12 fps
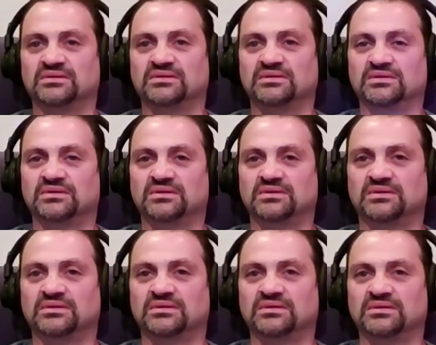
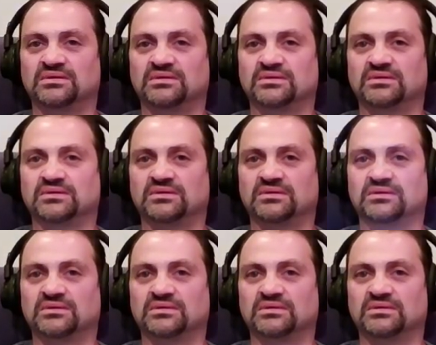
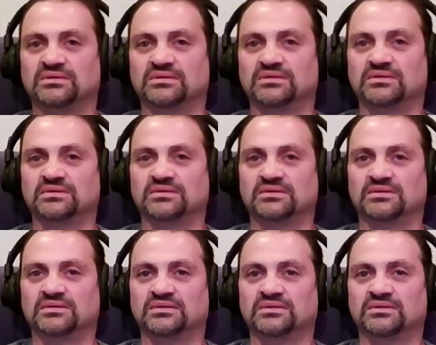
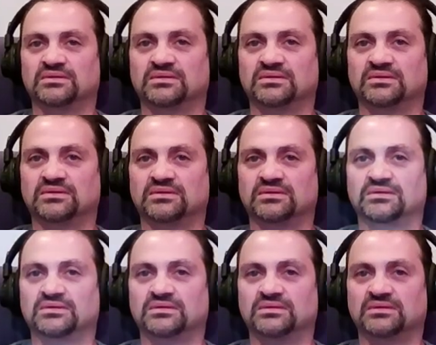
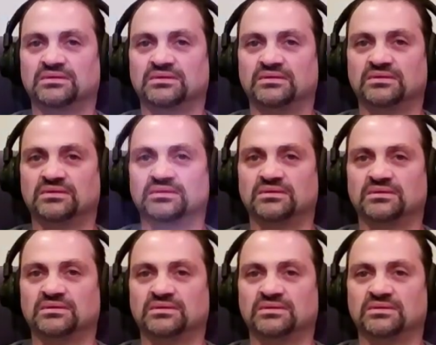
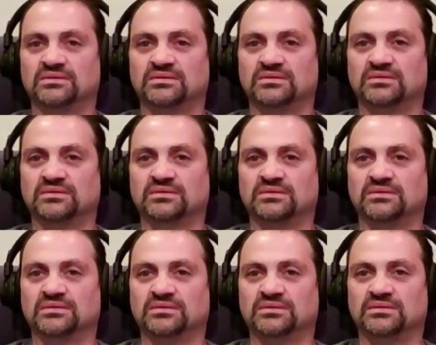
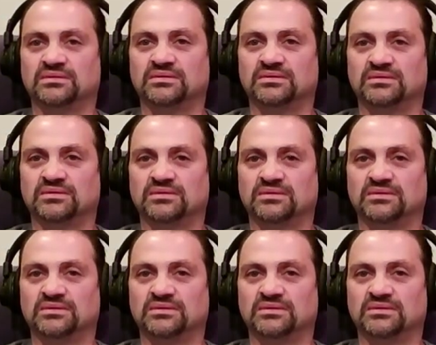[no speech]